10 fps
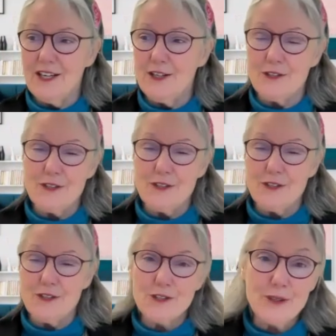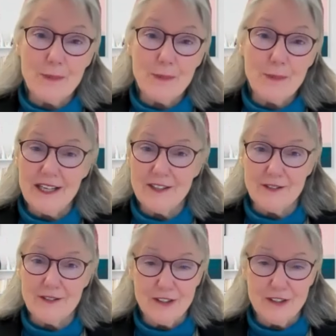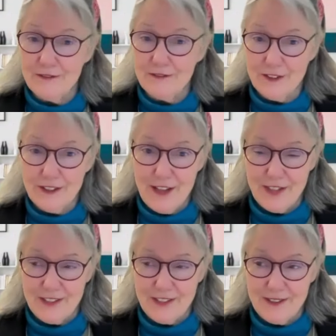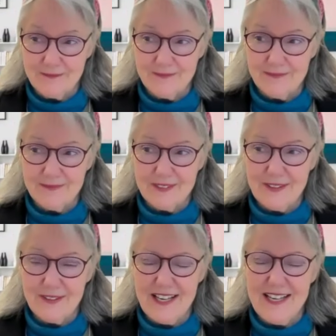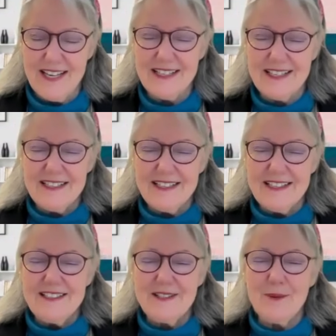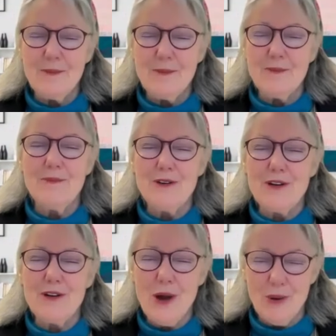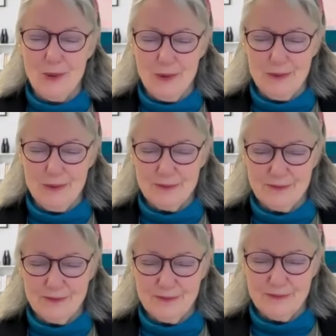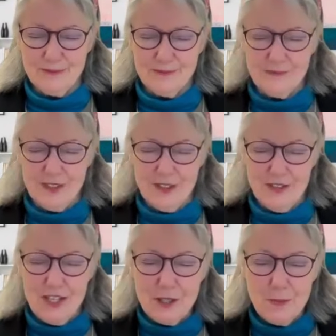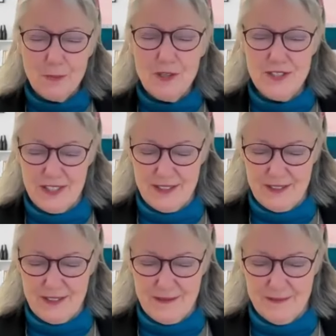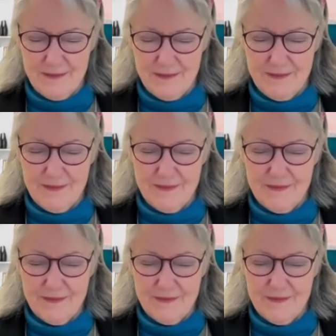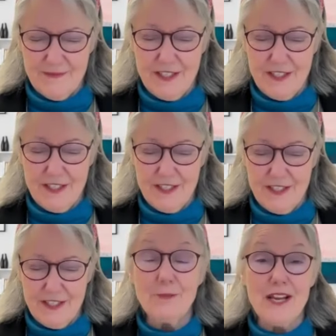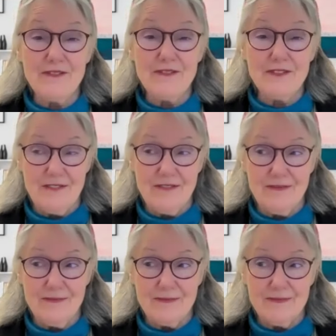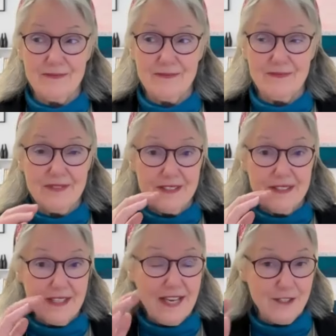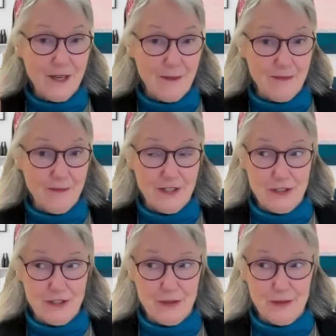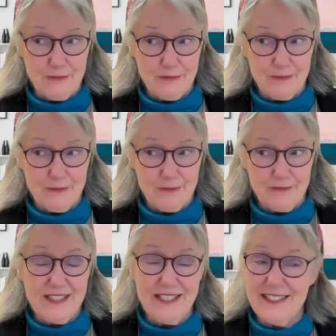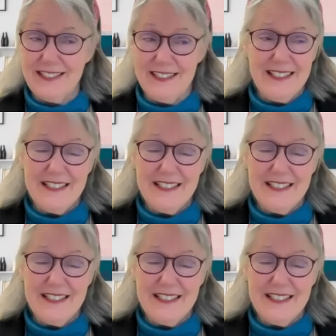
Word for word: you screwed up again, you good for nothing. Okay? So know that this person that you're brave enough to say something to, and